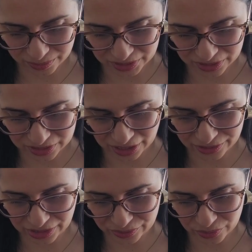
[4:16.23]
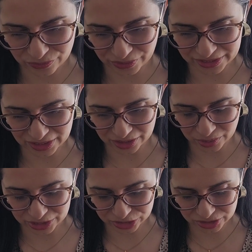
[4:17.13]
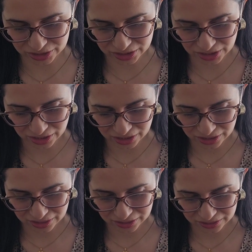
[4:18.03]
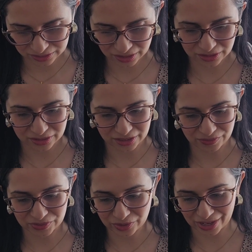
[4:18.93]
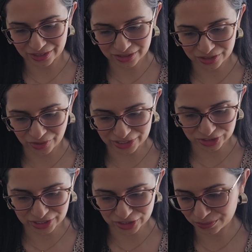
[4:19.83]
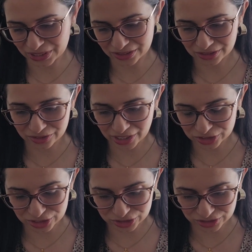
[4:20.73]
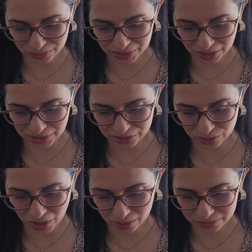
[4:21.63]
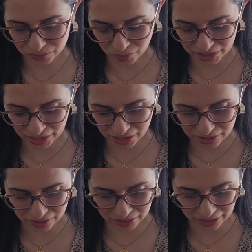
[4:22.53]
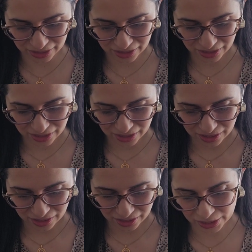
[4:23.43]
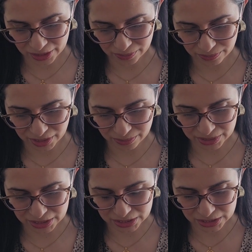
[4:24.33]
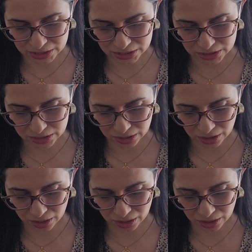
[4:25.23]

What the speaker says: I'm going to kind of like rephrase that question. It even congratulated me. Congratulations on becoming a new mom. Wicked. Okay. Babies,